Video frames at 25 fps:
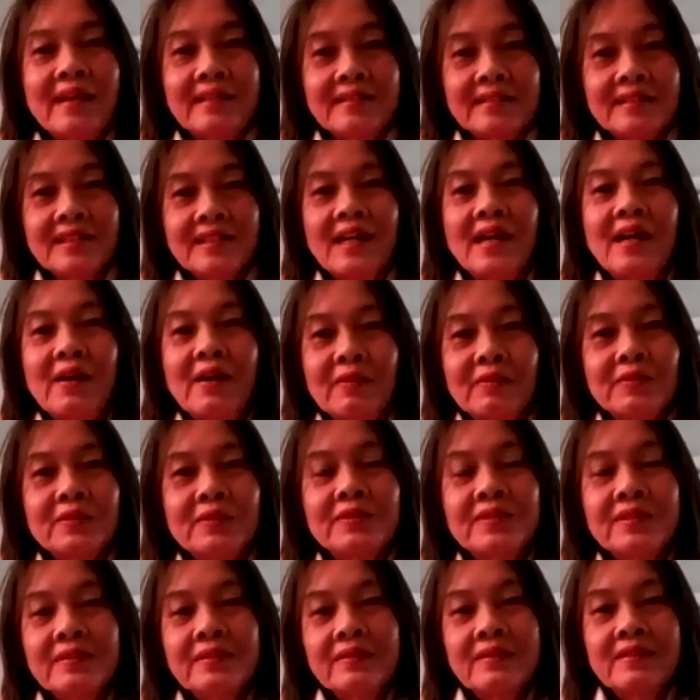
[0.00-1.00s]
that
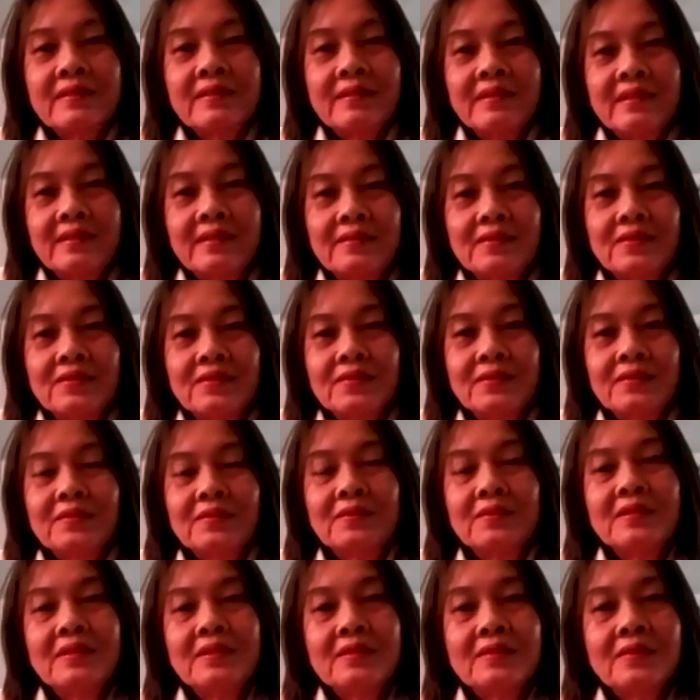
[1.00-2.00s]
sound
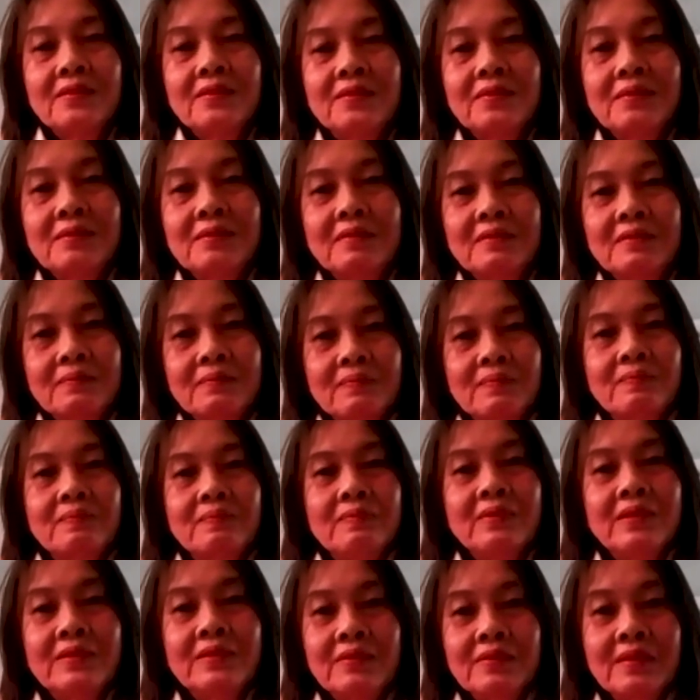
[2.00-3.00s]
into
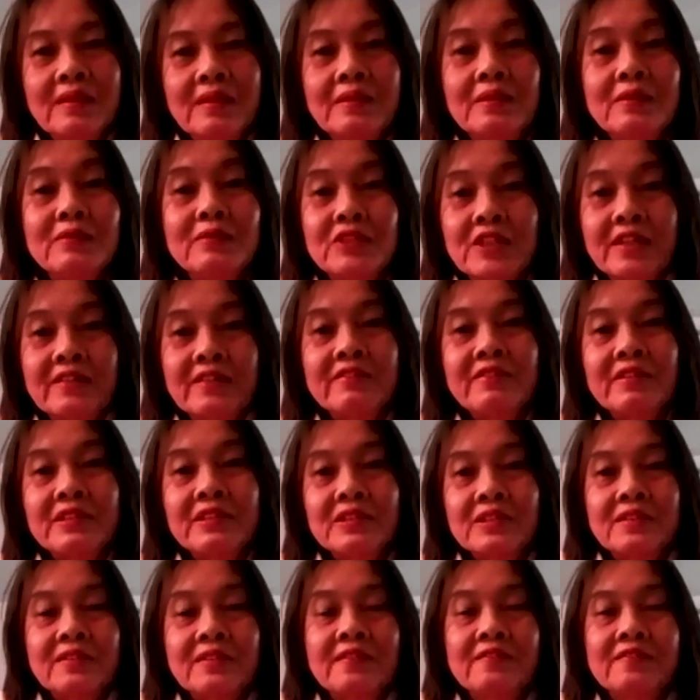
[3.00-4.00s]
a new
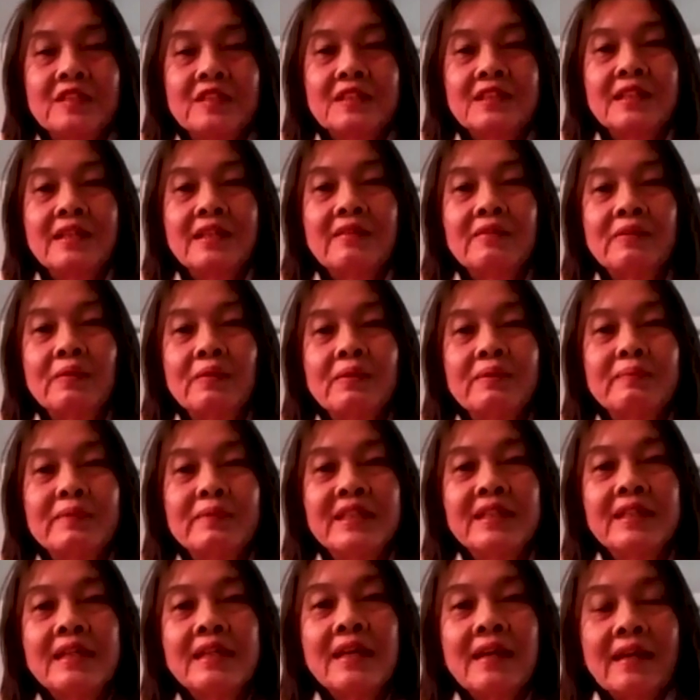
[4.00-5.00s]
generation of VTL
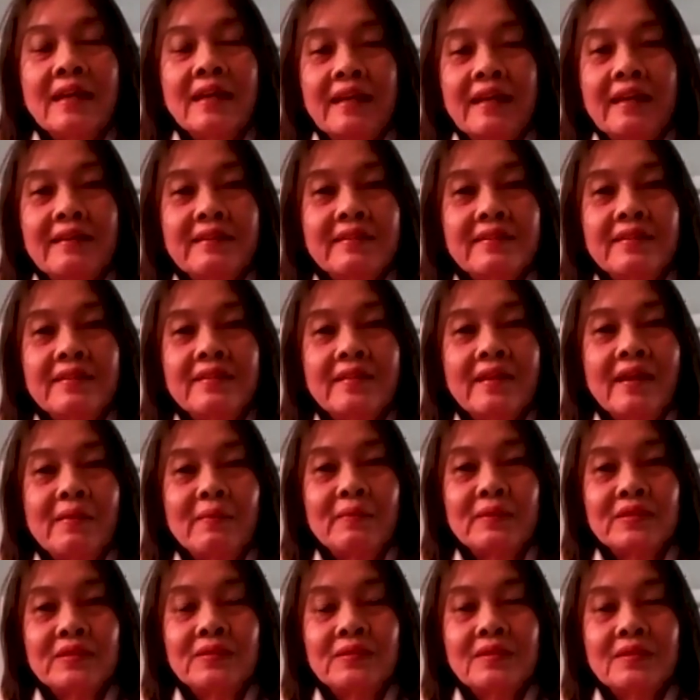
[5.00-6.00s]
equipment? I think
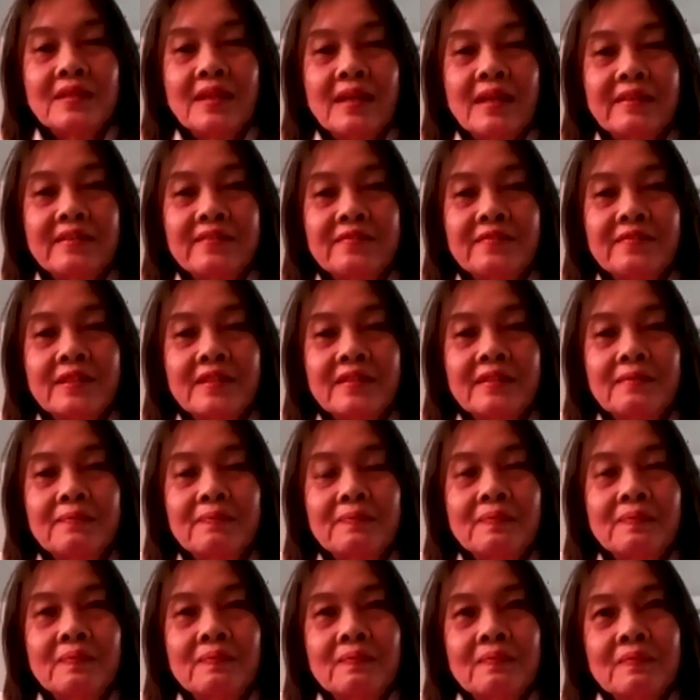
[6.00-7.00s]
that was kind of
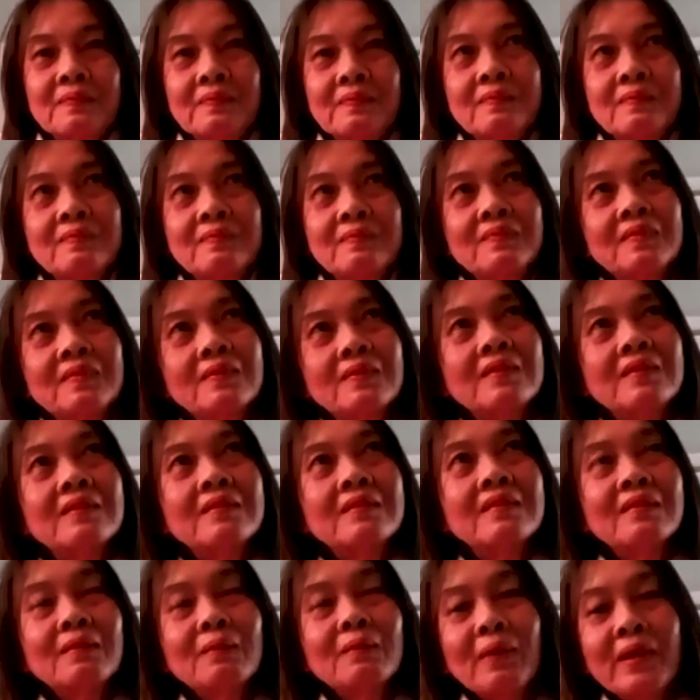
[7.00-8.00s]

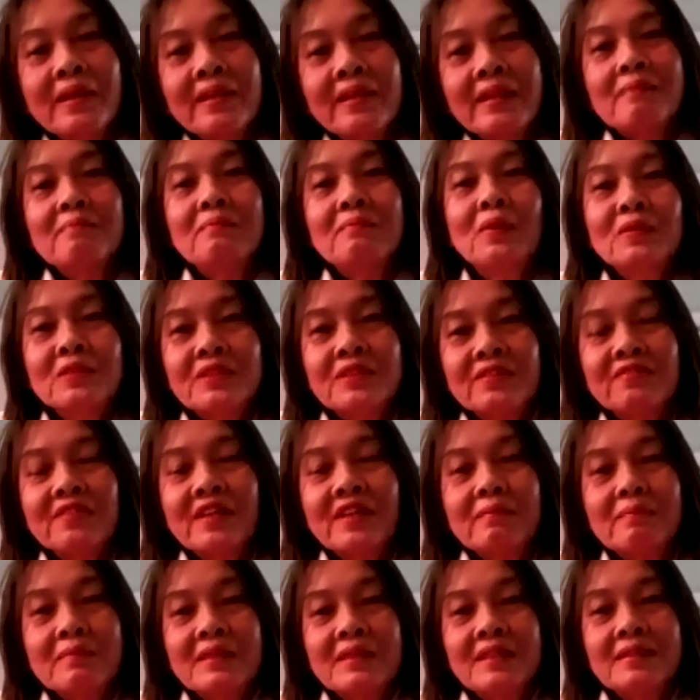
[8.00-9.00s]
the way that
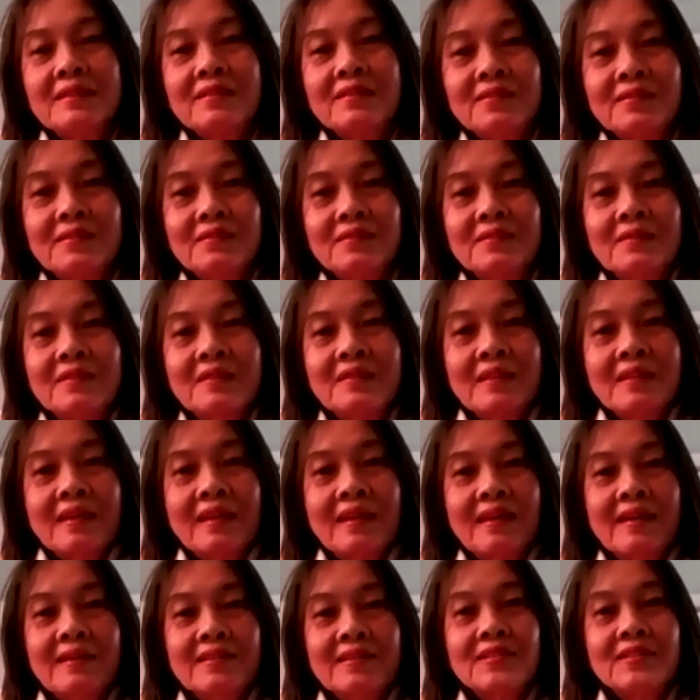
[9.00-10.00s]
motivated me to
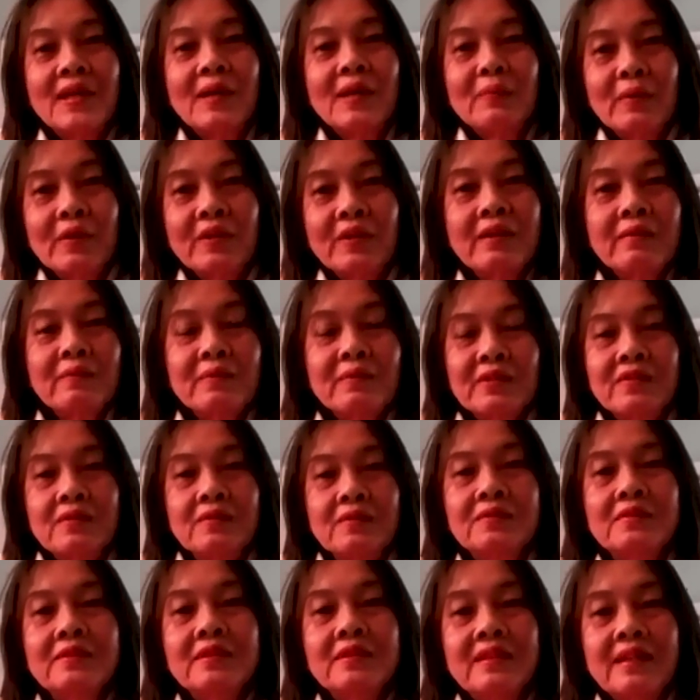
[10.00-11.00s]
start working with
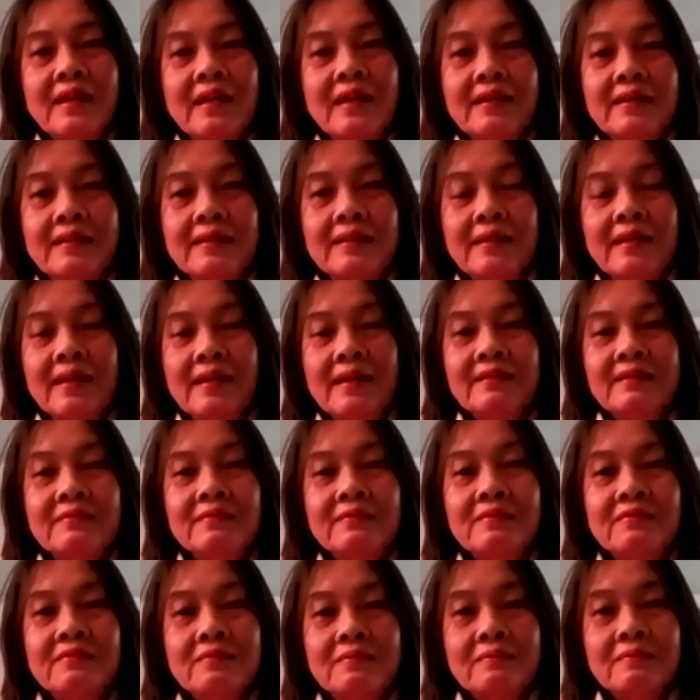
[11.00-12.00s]
Luke and
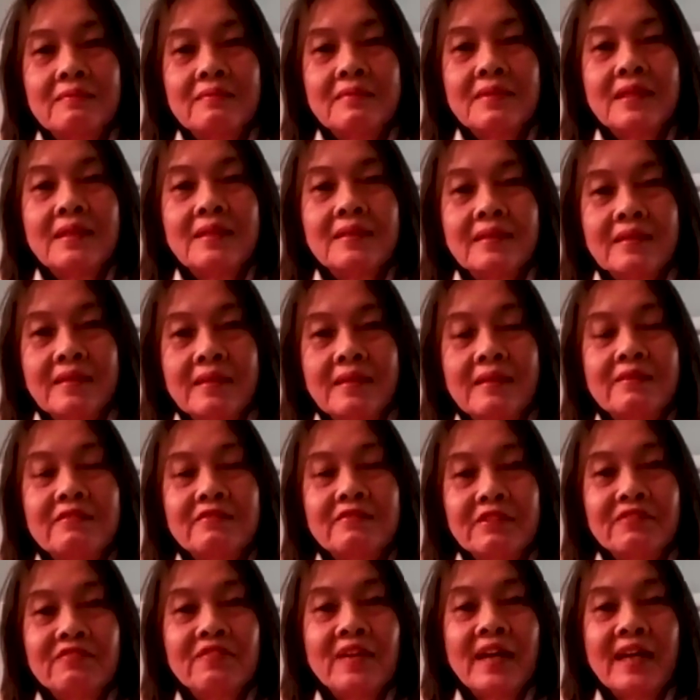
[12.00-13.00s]

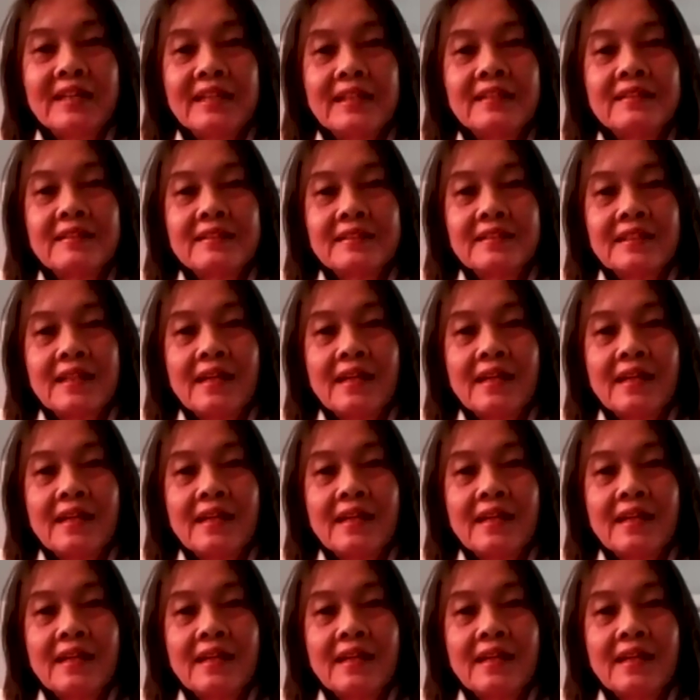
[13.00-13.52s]
refining the